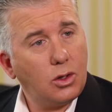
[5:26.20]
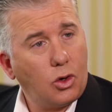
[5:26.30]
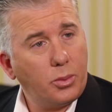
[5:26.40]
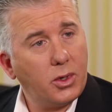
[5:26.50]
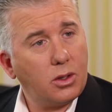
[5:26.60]

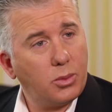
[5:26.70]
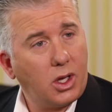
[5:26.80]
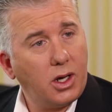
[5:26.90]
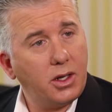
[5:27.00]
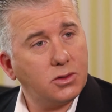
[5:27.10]
corporate
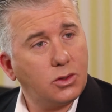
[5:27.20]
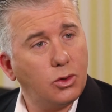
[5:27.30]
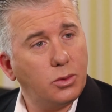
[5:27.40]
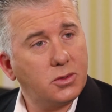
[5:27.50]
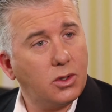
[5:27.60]
compliance
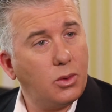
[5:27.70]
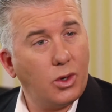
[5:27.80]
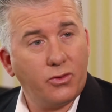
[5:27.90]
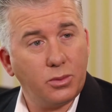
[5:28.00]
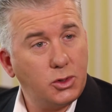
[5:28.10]
groups are
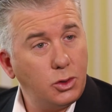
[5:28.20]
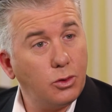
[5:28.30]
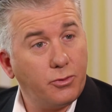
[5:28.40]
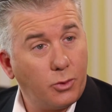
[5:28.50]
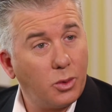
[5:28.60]
anywhere from 2
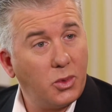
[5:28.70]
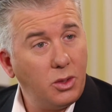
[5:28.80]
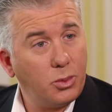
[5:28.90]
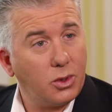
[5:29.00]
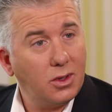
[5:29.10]
to 4
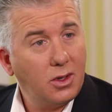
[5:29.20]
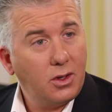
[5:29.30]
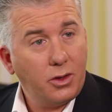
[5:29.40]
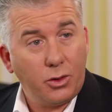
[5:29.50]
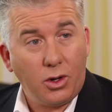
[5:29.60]
people.
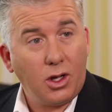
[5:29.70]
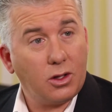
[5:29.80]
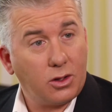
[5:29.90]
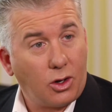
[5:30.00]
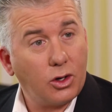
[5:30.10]
They're
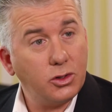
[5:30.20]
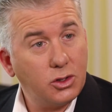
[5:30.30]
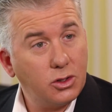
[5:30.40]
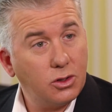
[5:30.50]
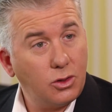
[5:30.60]
not
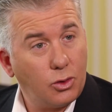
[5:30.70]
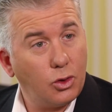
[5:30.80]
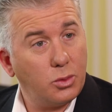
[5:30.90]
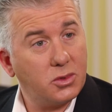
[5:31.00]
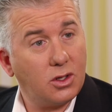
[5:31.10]
large
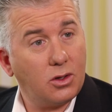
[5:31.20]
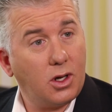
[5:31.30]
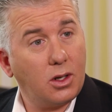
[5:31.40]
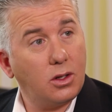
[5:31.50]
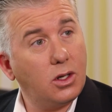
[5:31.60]
groups. They're
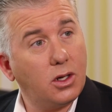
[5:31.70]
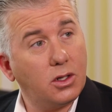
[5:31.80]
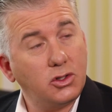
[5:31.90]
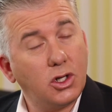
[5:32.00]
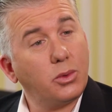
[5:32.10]
not
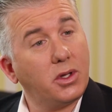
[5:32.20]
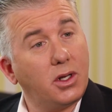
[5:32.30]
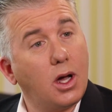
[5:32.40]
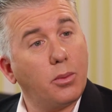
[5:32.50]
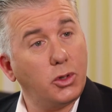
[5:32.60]
generally
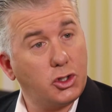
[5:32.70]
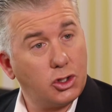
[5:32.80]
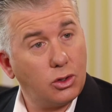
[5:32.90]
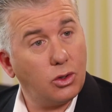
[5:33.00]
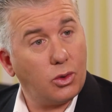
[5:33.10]
not
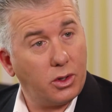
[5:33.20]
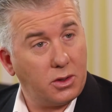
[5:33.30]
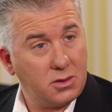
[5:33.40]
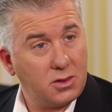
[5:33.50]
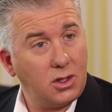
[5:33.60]
mature
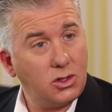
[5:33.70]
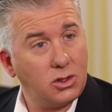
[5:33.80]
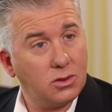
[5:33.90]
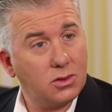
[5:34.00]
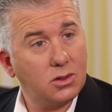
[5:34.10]

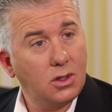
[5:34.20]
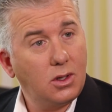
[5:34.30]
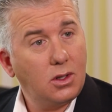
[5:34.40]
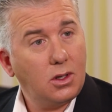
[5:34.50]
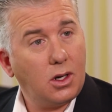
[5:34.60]
organizations.
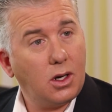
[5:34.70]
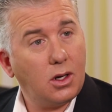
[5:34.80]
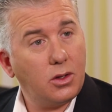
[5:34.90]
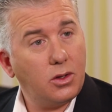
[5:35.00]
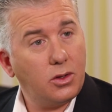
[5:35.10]

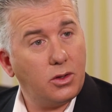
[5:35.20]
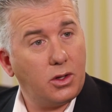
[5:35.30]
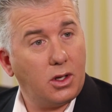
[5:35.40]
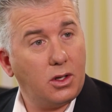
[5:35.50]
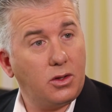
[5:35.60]

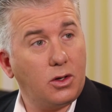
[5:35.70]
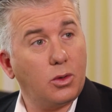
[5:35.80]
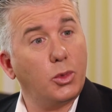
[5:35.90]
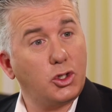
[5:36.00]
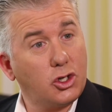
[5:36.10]

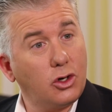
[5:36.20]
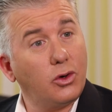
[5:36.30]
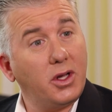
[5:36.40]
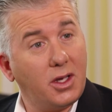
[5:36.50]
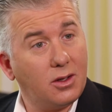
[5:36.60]
They're
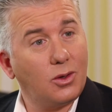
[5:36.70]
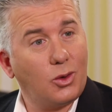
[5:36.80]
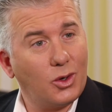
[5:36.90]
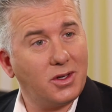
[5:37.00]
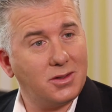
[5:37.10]
maturing
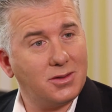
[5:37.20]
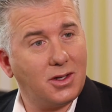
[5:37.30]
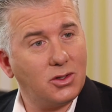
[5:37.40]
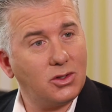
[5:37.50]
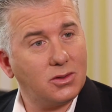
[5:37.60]

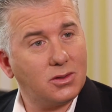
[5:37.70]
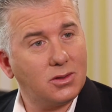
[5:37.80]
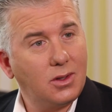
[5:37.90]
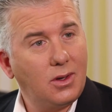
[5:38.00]
organizations,